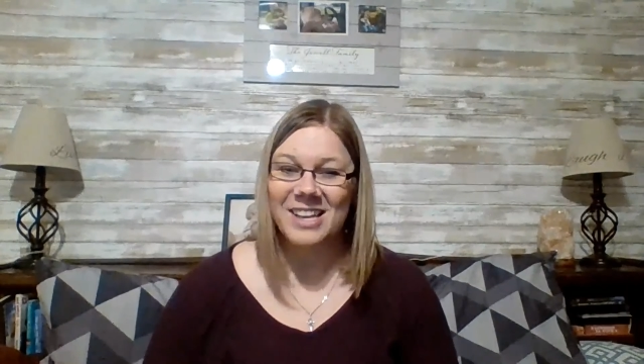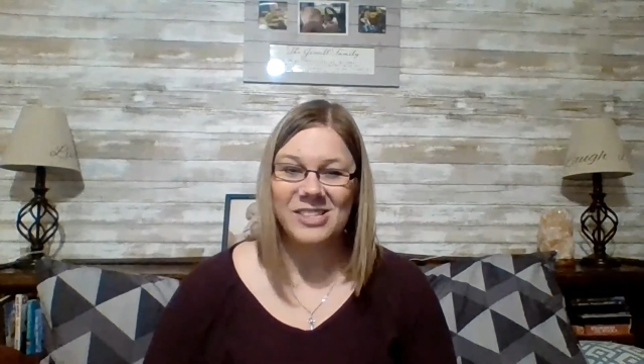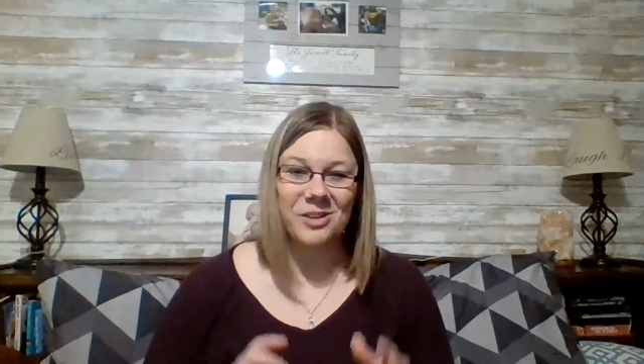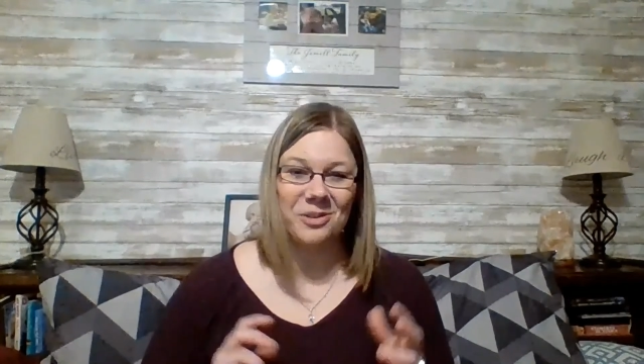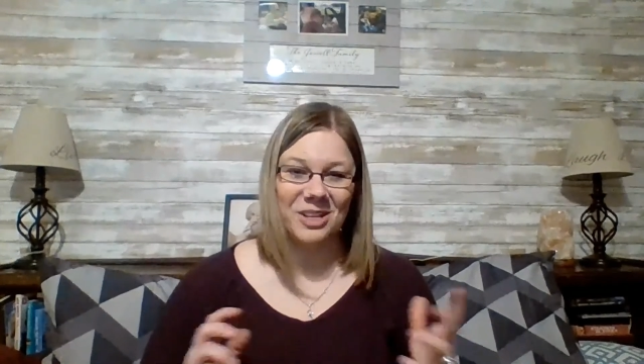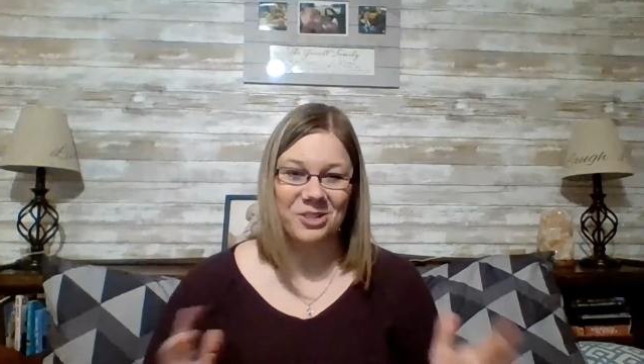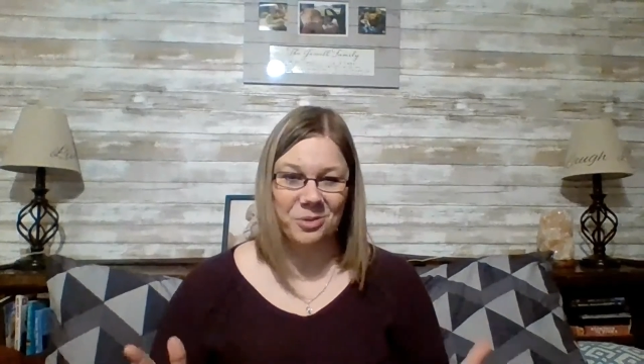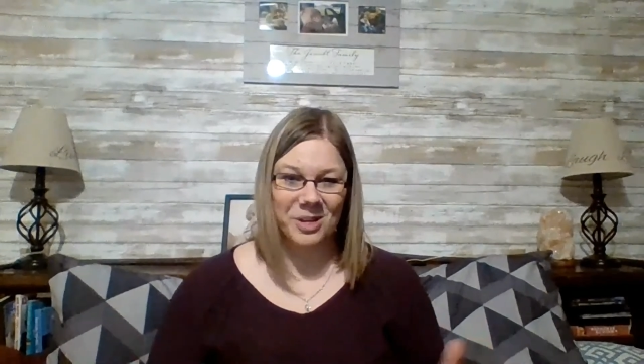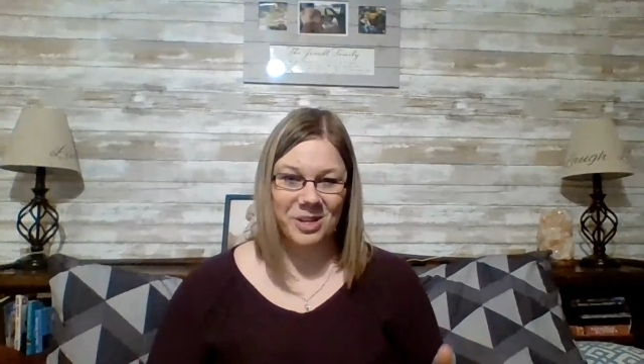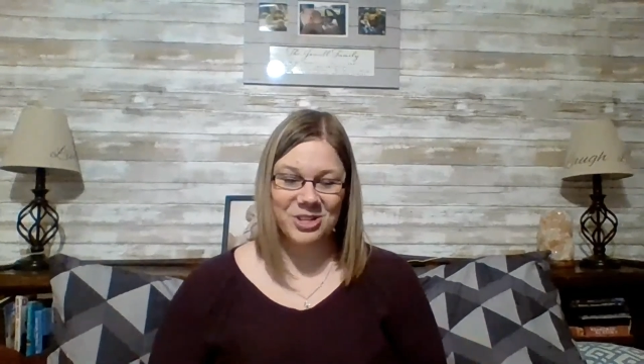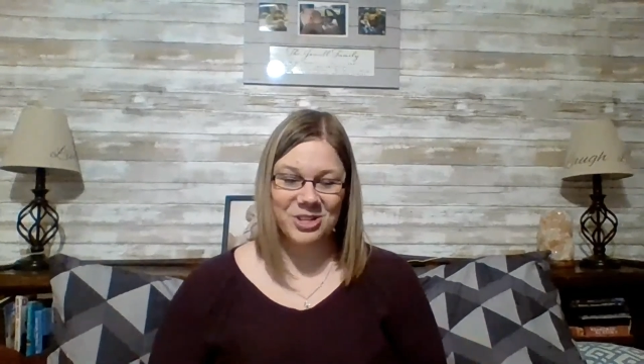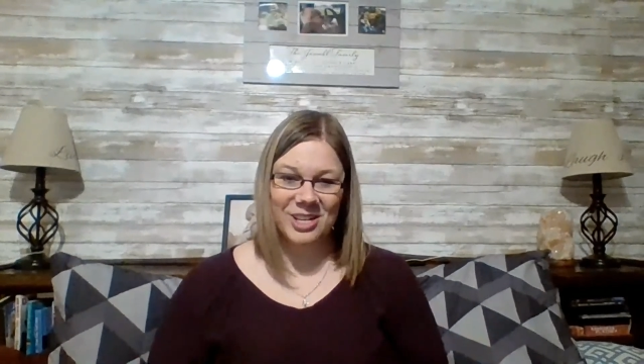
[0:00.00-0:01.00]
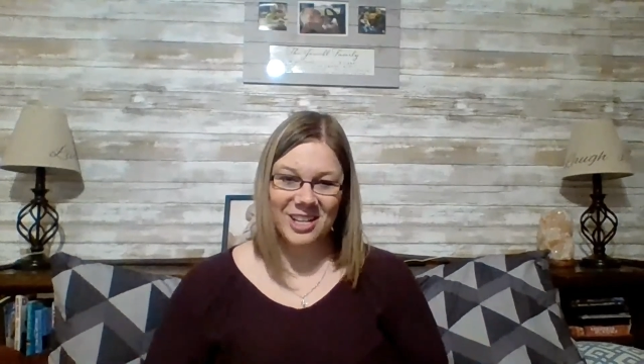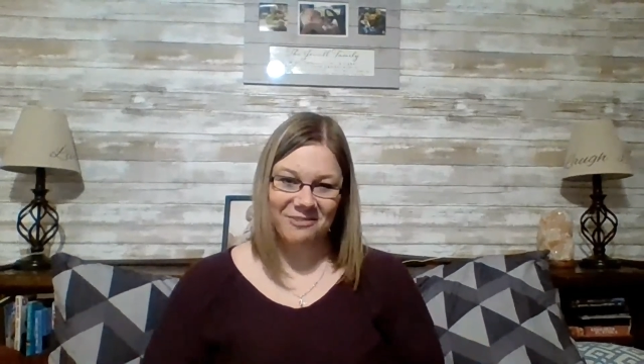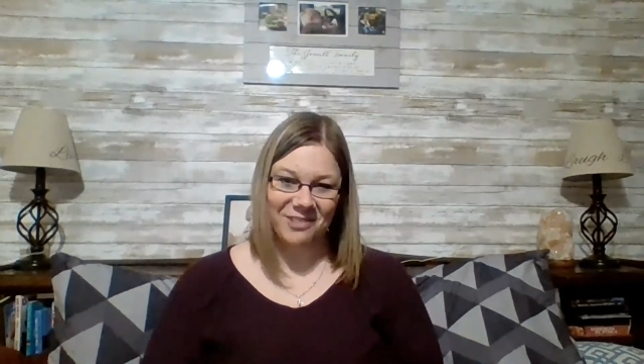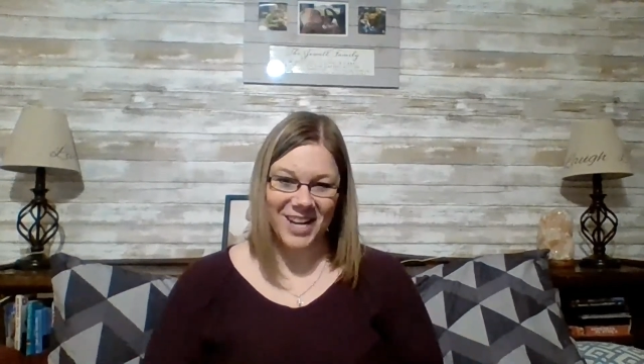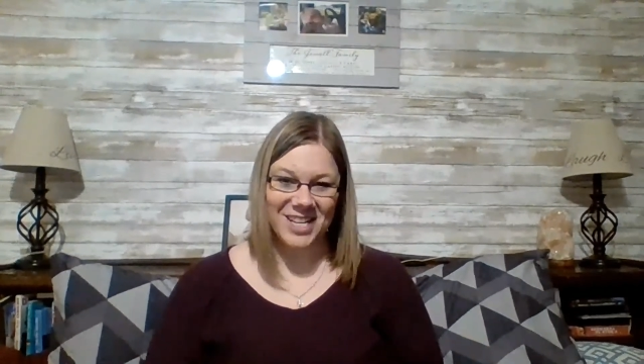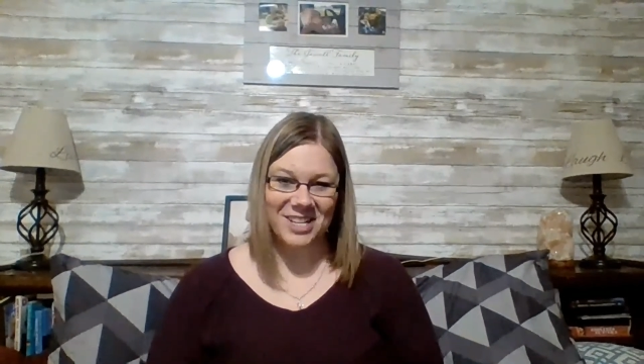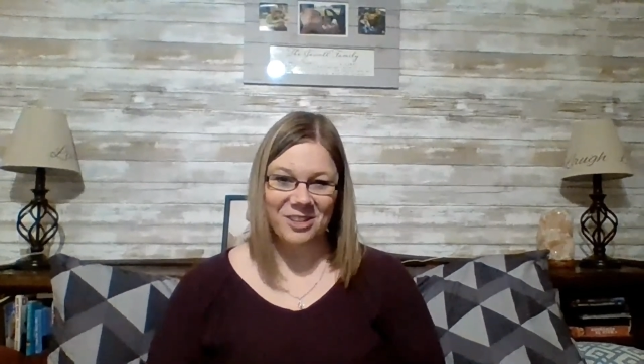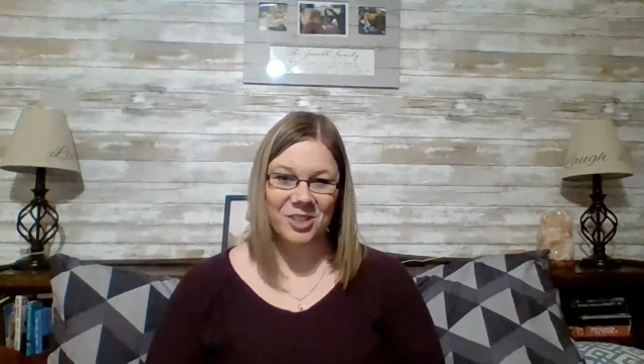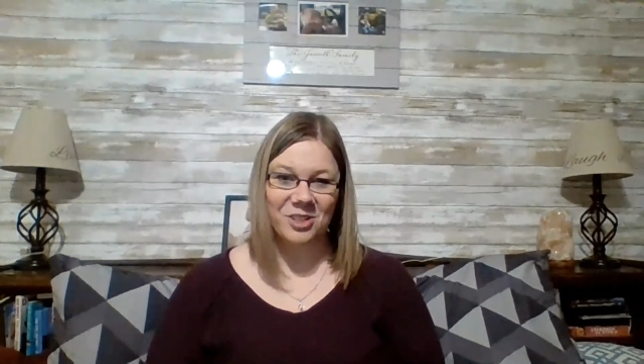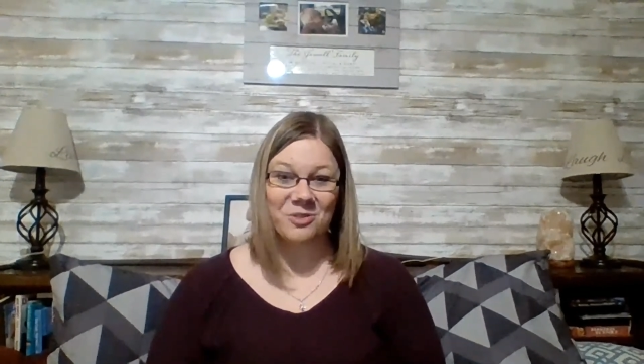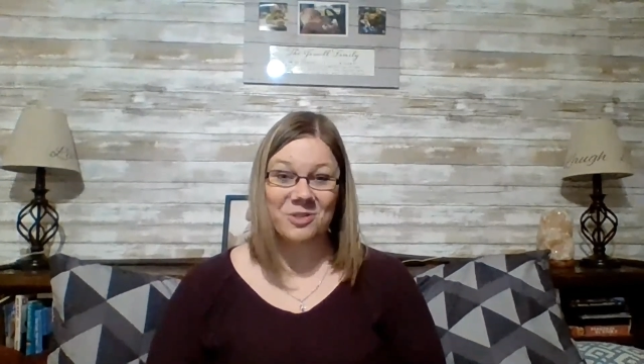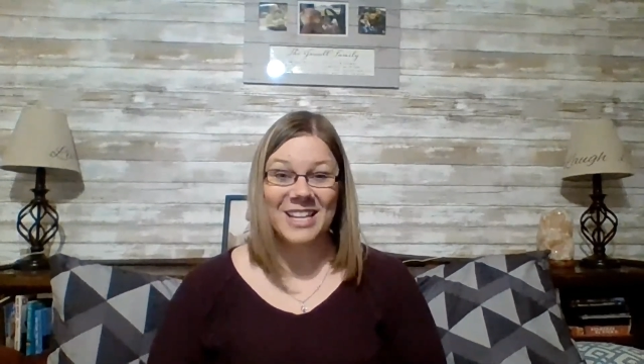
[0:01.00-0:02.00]
So enjoy your journey in finding your
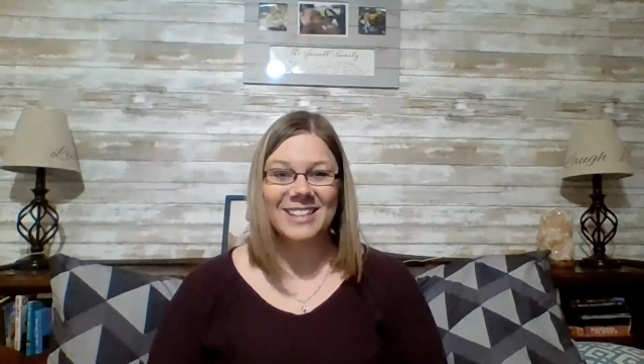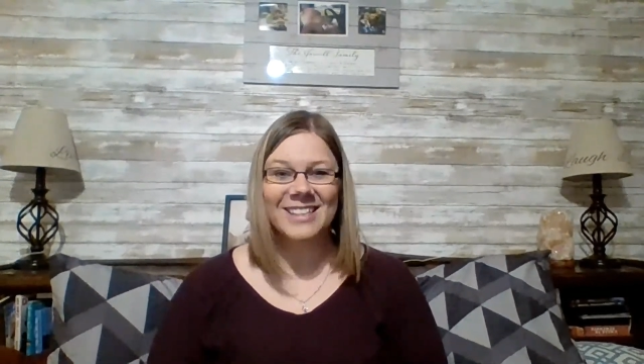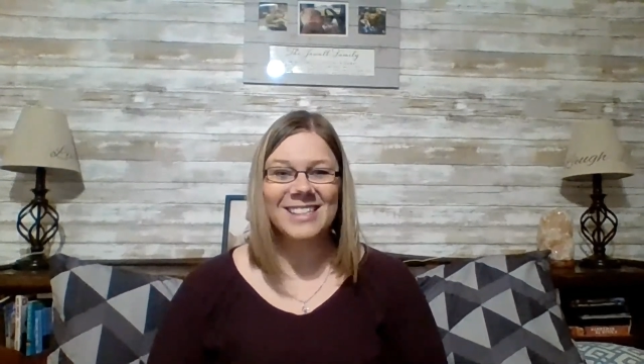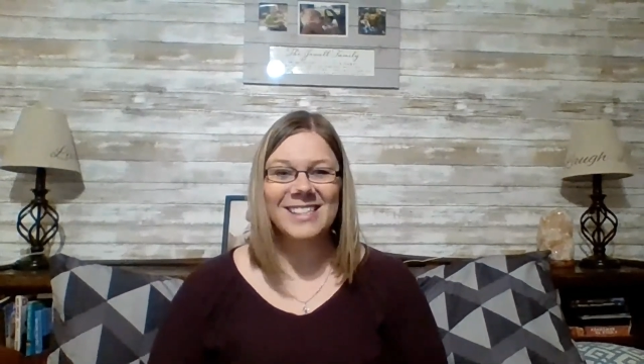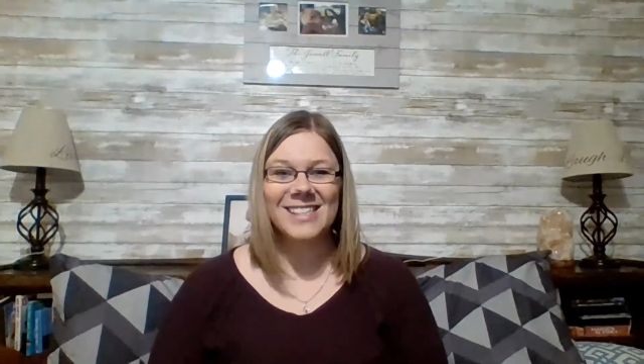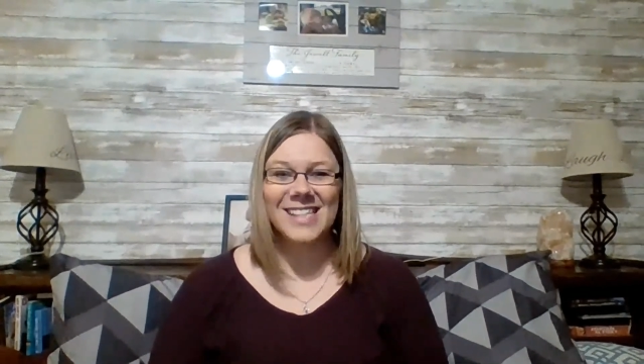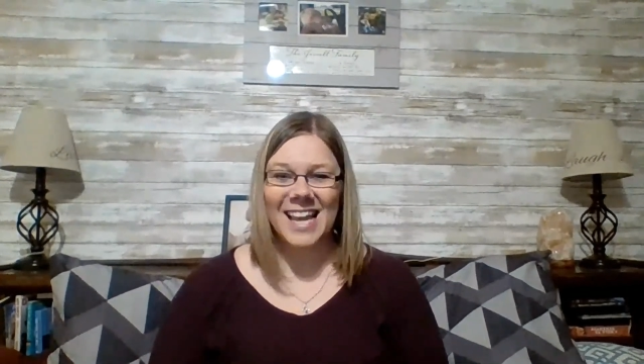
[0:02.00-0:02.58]
uniqueness,